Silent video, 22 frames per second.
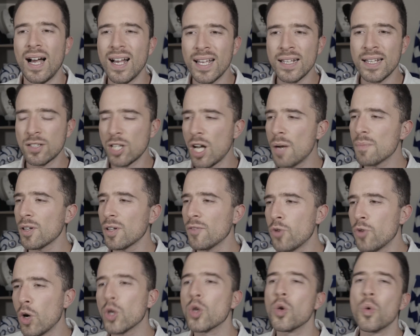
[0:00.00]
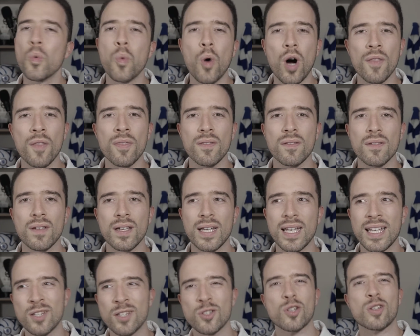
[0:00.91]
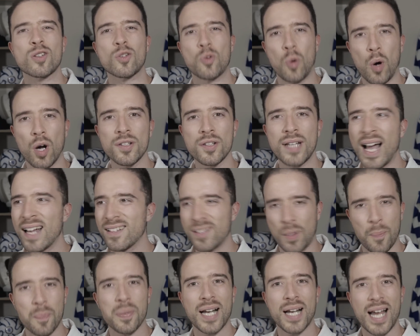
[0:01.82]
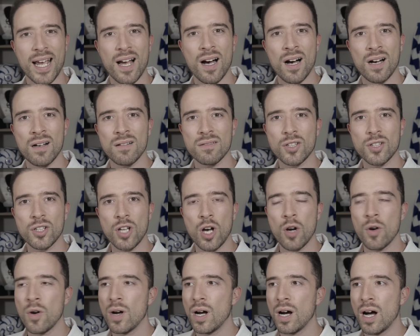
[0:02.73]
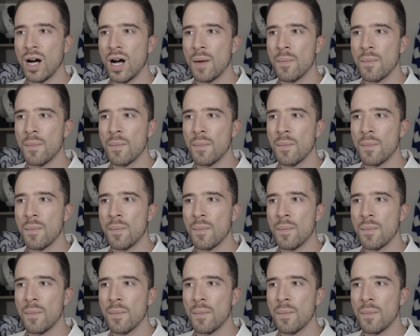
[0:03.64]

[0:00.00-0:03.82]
In terms of what you want in the squad as a player, you know,